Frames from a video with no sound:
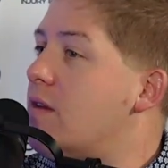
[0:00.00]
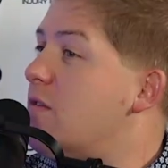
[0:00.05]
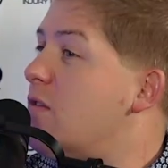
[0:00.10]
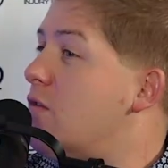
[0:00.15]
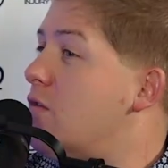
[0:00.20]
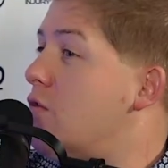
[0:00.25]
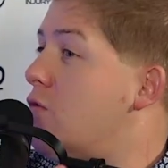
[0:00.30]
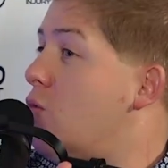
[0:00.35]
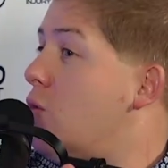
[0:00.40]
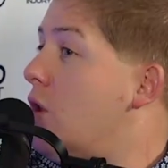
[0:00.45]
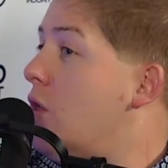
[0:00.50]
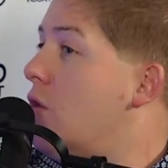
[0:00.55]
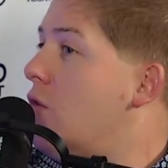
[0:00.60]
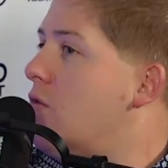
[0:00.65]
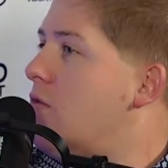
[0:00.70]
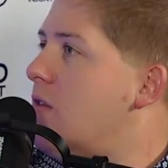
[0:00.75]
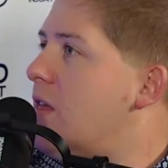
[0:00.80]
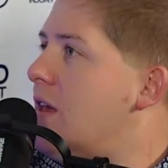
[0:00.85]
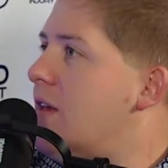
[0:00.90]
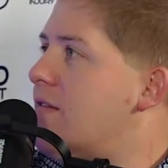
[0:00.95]
Is it just one of
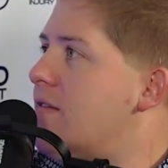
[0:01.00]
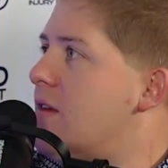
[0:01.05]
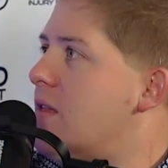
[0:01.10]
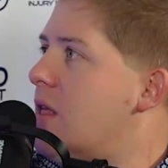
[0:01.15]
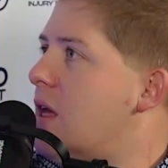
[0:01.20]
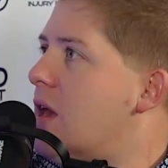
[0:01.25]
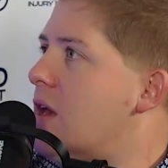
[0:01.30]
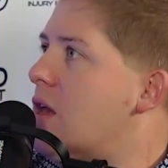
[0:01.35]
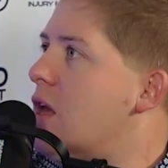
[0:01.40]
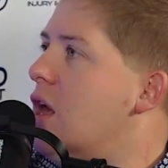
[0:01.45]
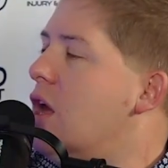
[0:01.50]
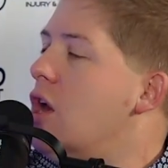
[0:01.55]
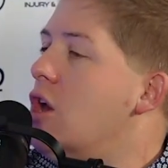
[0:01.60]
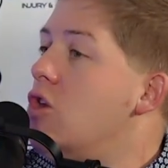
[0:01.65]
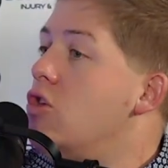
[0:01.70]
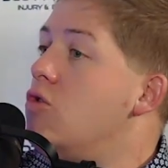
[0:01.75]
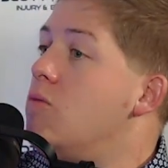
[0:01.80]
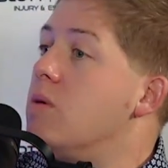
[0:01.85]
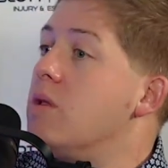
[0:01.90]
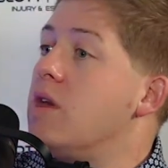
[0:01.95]
those things that like
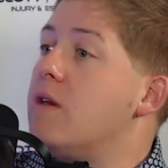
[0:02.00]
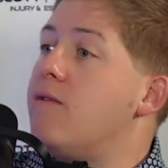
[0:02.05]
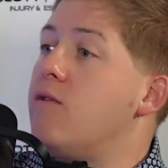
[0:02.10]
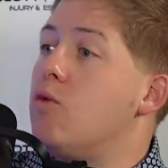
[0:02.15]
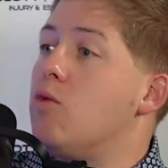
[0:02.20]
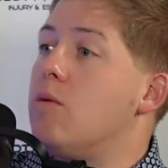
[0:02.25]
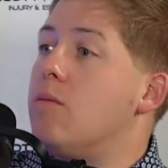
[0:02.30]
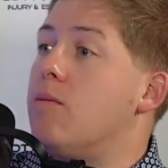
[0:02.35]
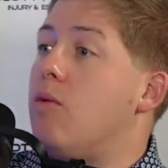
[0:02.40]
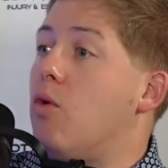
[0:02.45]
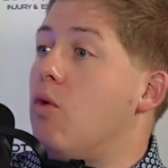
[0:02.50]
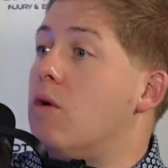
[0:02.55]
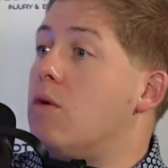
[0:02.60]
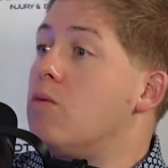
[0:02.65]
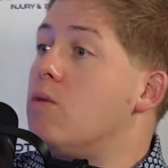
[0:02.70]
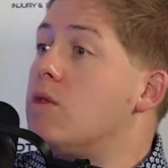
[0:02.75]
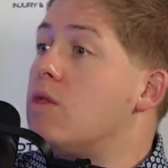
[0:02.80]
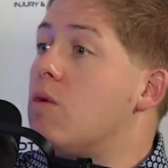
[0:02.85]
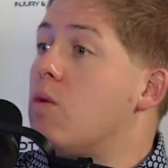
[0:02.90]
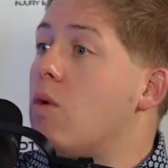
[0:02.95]
you believe you were
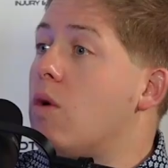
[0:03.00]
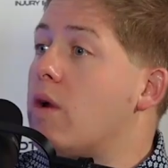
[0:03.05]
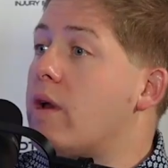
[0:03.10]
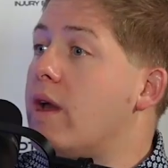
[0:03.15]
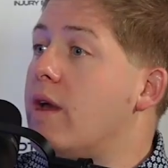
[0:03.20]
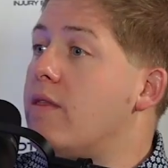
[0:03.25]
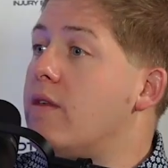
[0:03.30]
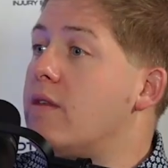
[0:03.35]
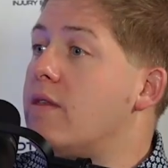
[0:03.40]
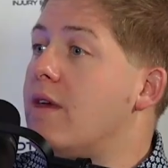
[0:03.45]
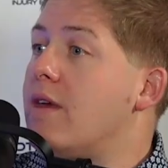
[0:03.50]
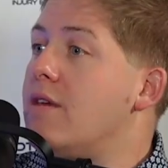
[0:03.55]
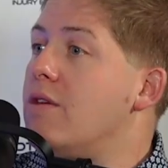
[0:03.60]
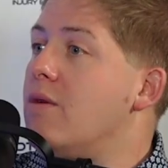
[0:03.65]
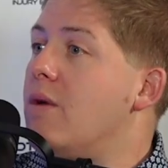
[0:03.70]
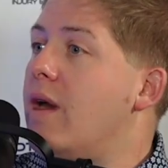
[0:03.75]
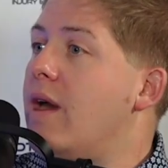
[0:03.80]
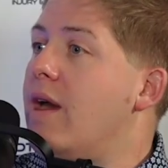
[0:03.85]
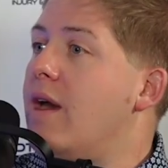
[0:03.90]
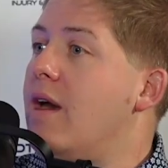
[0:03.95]
born with the work ethic that
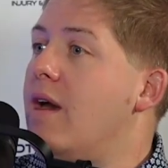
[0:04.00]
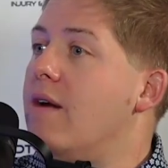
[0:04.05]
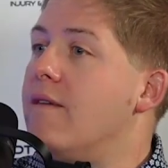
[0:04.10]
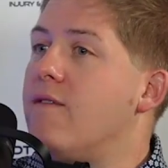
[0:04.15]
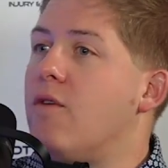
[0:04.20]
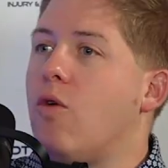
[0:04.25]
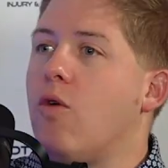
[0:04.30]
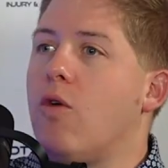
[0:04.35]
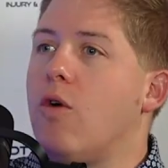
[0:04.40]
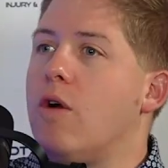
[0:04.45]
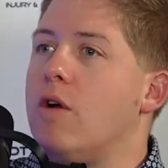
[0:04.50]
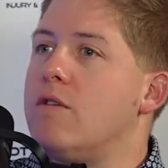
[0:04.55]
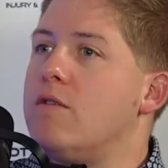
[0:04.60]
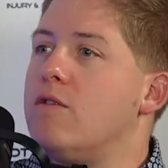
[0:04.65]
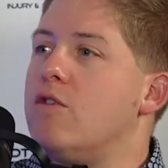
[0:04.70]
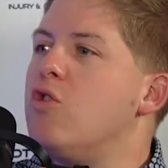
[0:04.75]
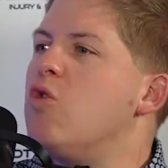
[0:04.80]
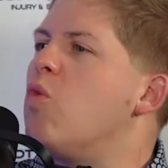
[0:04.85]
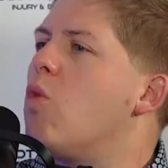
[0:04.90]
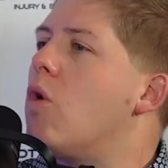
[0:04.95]
you have, or
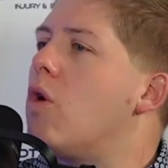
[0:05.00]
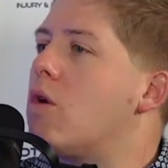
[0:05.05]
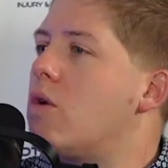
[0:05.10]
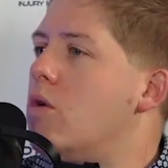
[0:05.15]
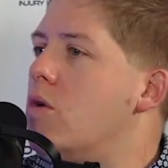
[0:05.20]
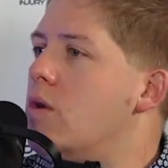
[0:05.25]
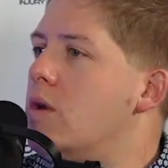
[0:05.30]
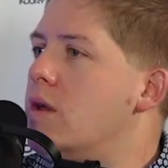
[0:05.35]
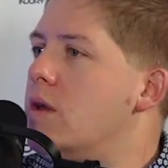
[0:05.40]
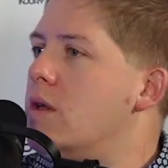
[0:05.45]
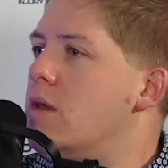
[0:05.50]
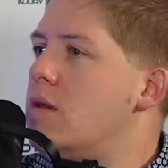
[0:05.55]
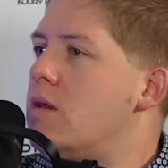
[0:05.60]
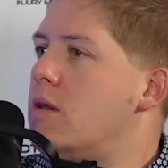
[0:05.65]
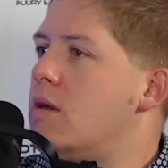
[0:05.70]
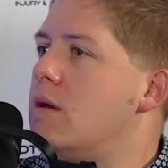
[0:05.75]
do you work on it?